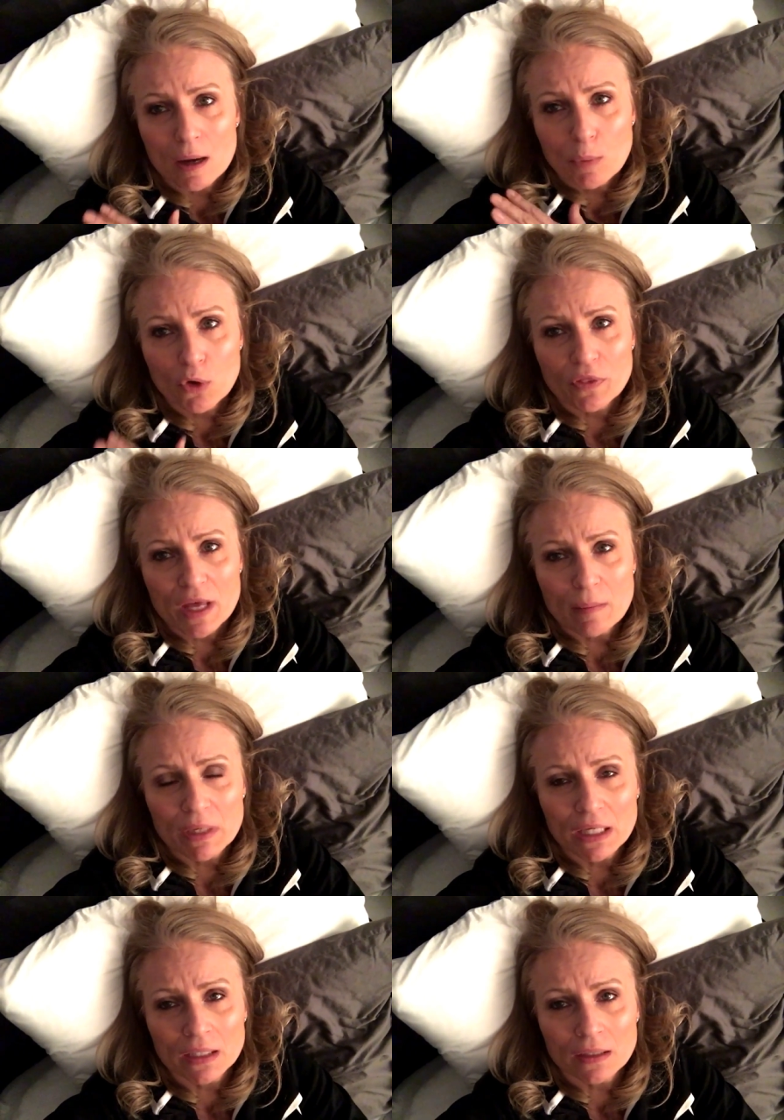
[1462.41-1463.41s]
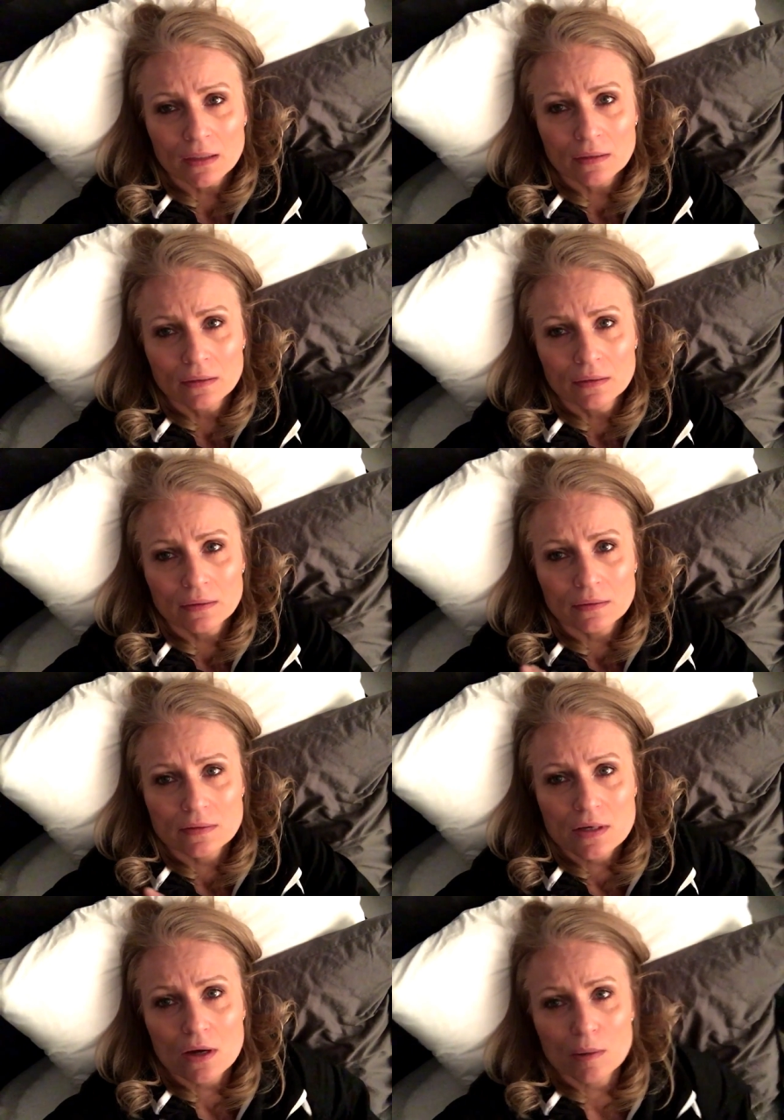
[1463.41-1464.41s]
put them in a
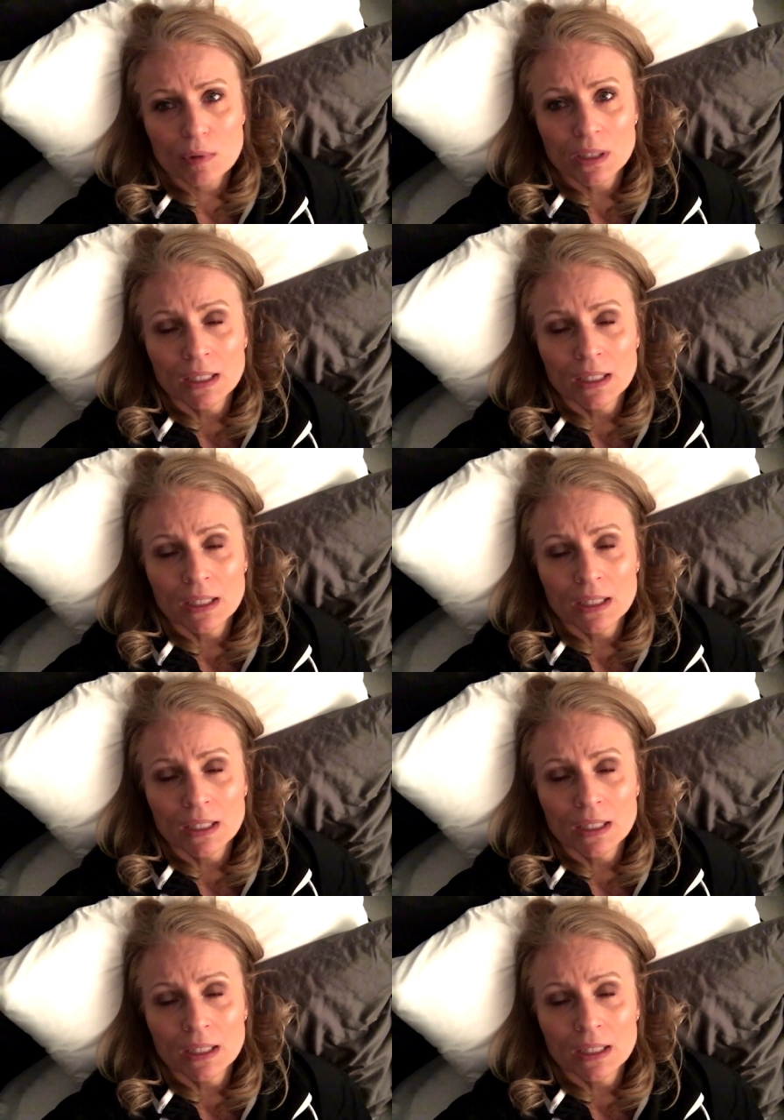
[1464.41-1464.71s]
tub